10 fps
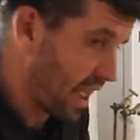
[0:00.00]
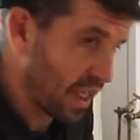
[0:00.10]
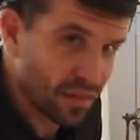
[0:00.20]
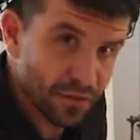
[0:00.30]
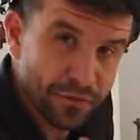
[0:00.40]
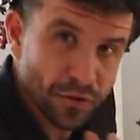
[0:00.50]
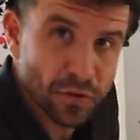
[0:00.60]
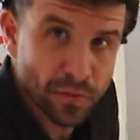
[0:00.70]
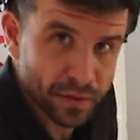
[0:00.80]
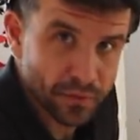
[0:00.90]
And the
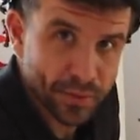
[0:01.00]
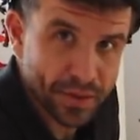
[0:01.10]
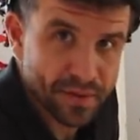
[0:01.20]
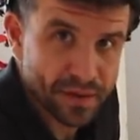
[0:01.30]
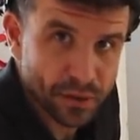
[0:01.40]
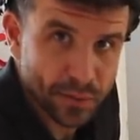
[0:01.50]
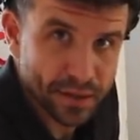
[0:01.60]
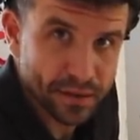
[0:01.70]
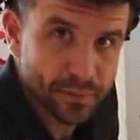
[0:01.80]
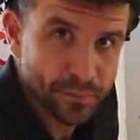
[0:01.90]
floor is being replaced
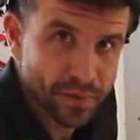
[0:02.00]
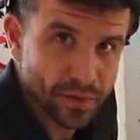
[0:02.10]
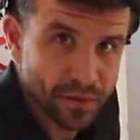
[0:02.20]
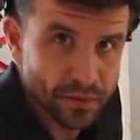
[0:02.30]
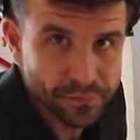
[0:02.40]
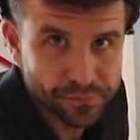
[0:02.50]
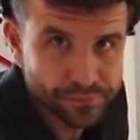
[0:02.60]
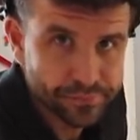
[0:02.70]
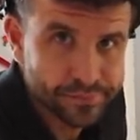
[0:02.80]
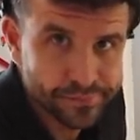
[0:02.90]
anyway, so
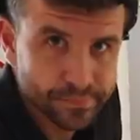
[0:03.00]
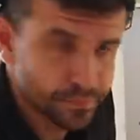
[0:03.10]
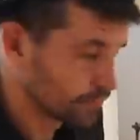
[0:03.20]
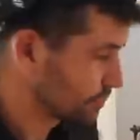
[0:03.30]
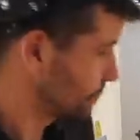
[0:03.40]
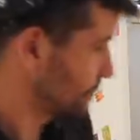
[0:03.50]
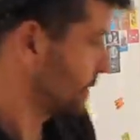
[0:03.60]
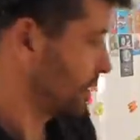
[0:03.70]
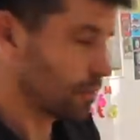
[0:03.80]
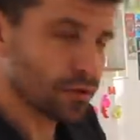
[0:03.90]

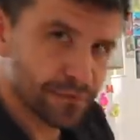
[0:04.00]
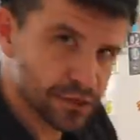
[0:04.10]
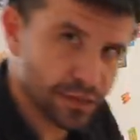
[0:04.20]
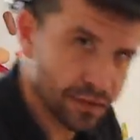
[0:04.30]
it's more efficient